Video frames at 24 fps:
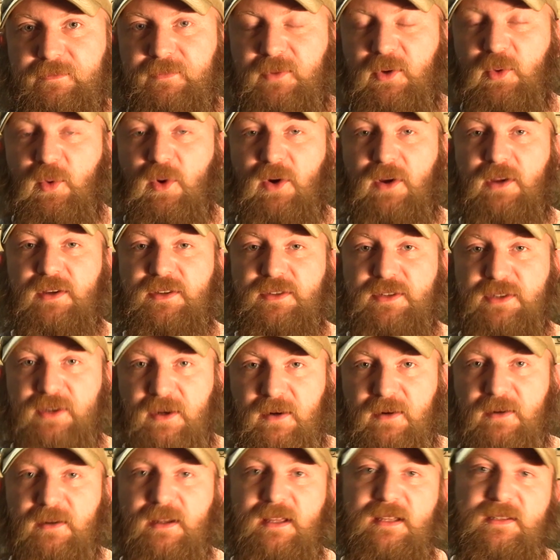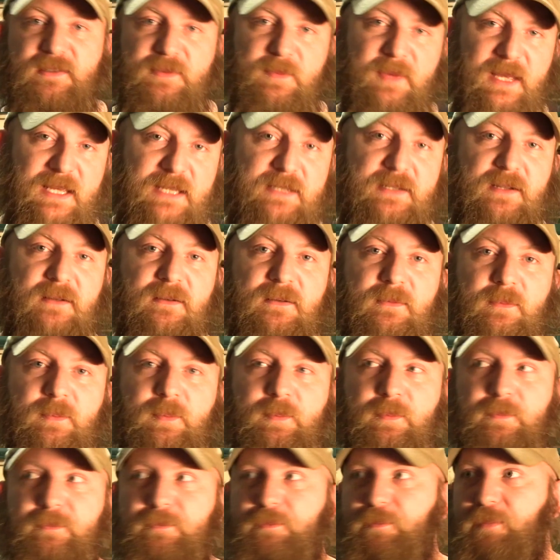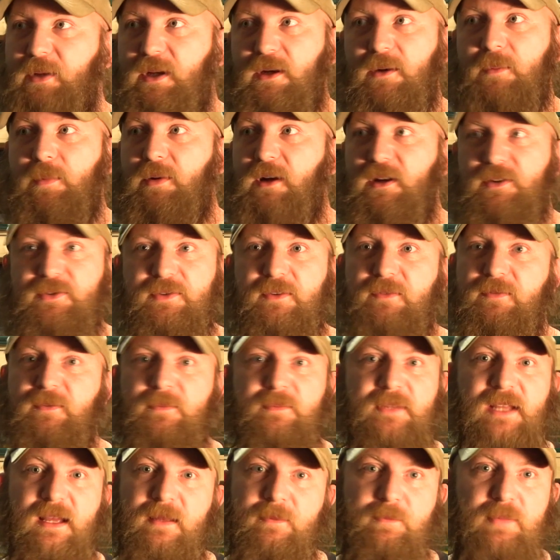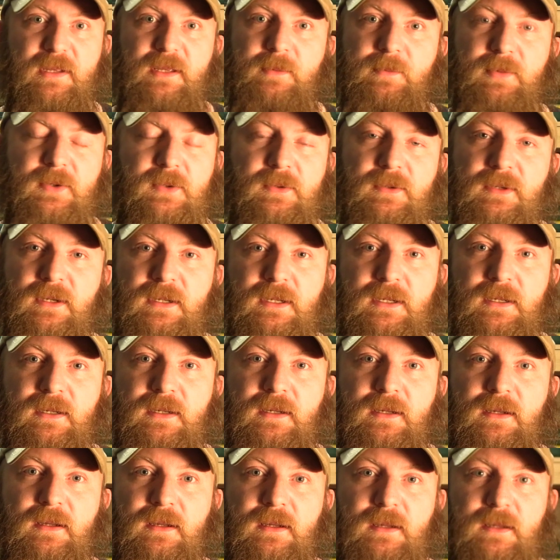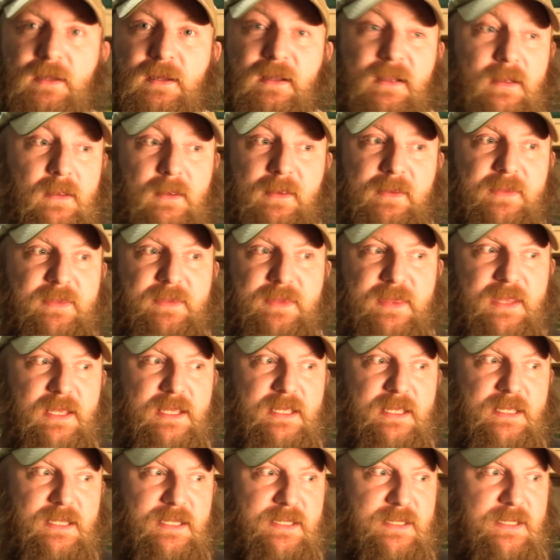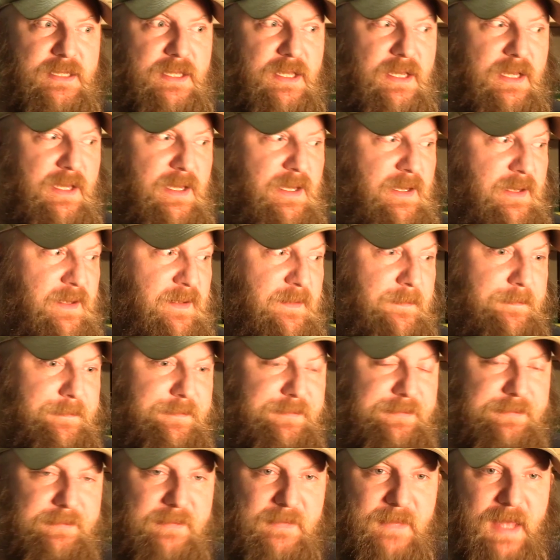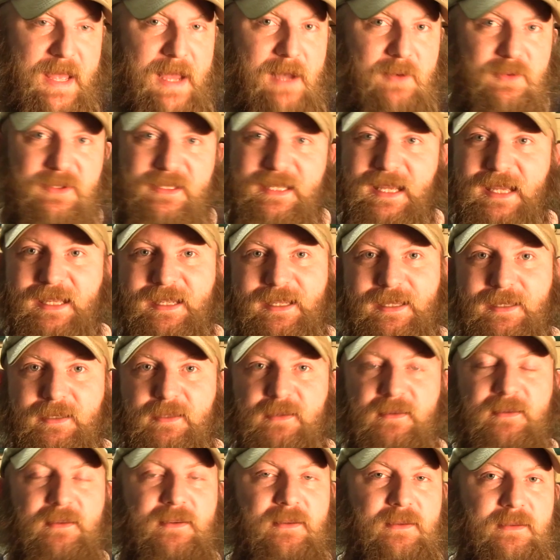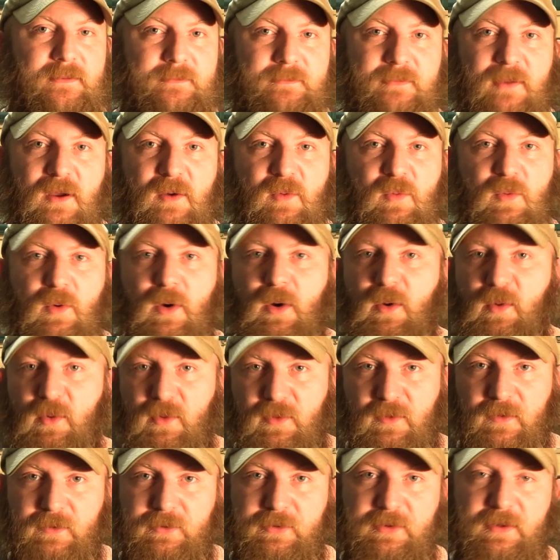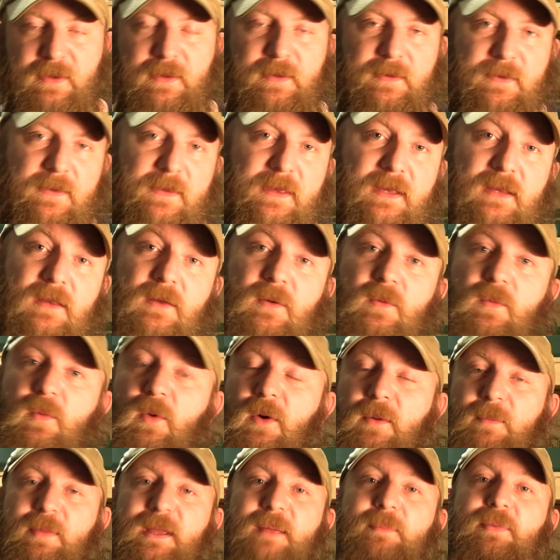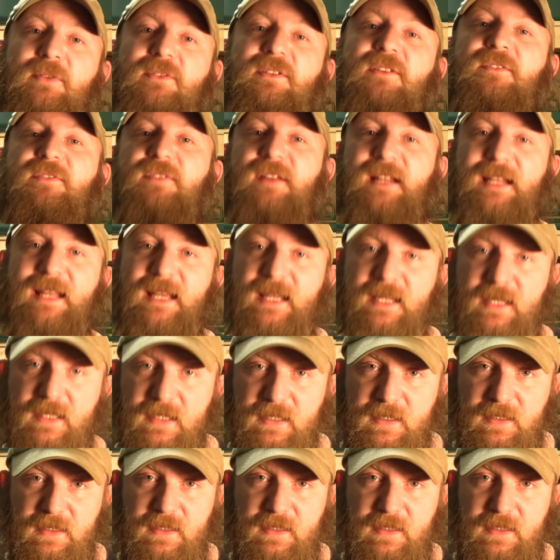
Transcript: Your concern is based on peer pressure from dead people. These outdated roles that you want people to fit in.